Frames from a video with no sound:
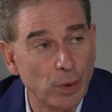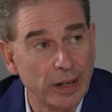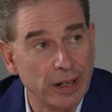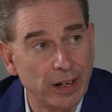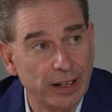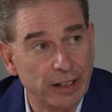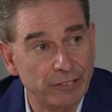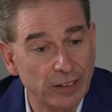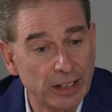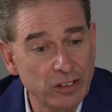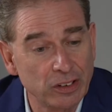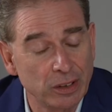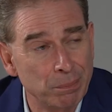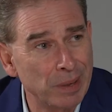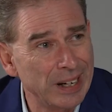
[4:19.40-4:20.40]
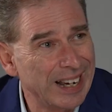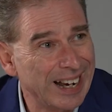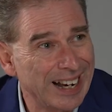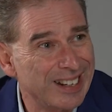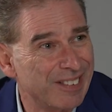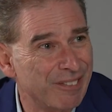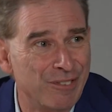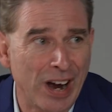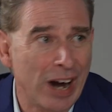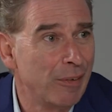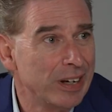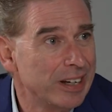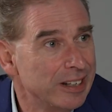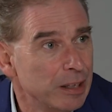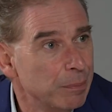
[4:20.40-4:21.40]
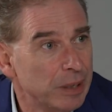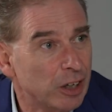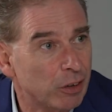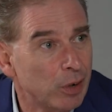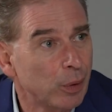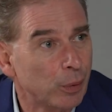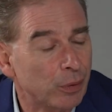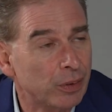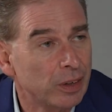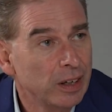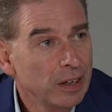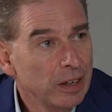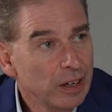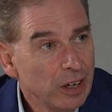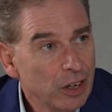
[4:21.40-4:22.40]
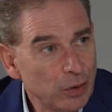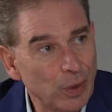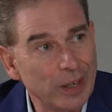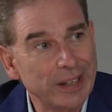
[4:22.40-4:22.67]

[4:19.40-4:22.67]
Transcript: quite high inflation, but it has very anemic growth. So